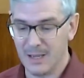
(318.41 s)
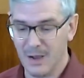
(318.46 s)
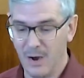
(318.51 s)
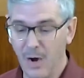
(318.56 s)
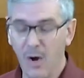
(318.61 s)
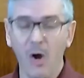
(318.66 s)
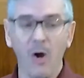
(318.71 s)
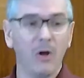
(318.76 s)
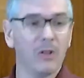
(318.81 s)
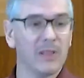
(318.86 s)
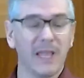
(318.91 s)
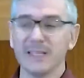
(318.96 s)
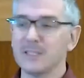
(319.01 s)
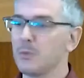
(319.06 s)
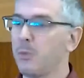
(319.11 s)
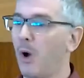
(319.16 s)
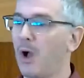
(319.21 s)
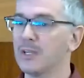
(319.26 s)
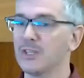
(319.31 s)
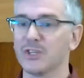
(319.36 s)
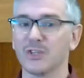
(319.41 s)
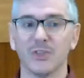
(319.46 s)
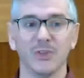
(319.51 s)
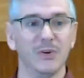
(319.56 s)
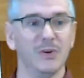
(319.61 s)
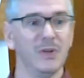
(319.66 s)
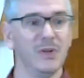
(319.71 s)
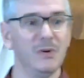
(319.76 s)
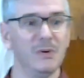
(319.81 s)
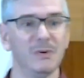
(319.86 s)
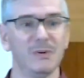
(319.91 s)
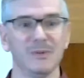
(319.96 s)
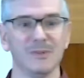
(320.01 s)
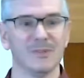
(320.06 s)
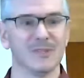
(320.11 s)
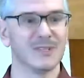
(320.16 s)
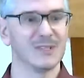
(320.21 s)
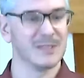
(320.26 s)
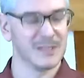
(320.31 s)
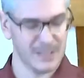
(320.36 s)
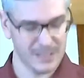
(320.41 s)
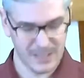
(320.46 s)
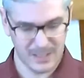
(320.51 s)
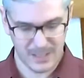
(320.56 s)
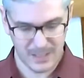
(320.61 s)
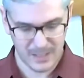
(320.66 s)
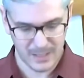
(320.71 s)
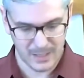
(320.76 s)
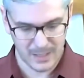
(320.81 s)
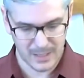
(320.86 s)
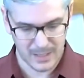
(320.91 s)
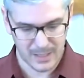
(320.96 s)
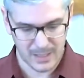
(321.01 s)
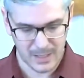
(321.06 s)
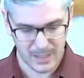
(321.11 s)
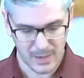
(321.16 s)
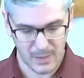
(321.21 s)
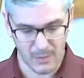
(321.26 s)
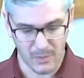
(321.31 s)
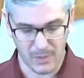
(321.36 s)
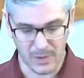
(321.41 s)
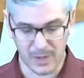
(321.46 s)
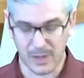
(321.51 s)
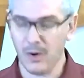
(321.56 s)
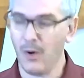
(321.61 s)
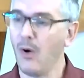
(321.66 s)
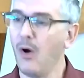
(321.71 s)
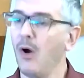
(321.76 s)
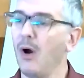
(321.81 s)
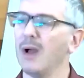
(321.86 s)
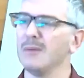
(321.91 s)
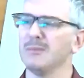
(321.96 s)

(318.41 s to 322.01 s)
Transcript: oh, let's watch the news. Or, oh, I'm